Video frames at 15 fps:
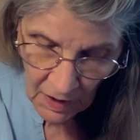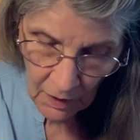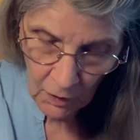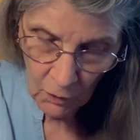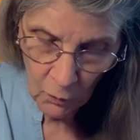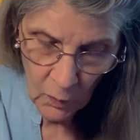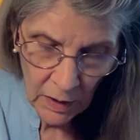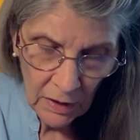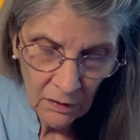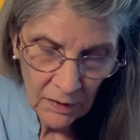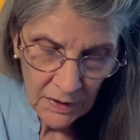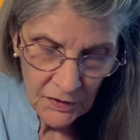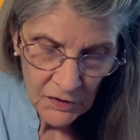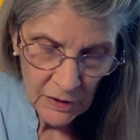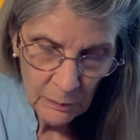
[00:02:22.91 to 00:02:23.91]
Well,
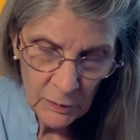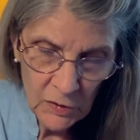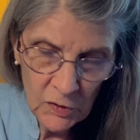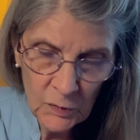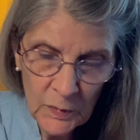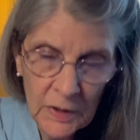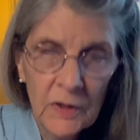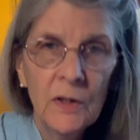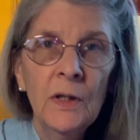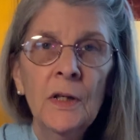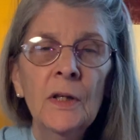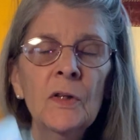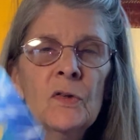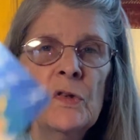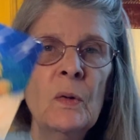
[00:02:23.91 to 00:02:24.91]
it seems to me
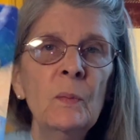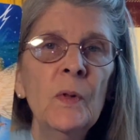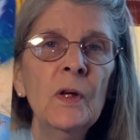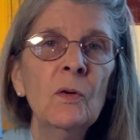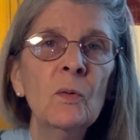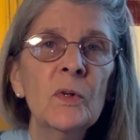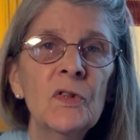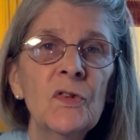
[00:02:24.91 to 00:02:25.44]
something was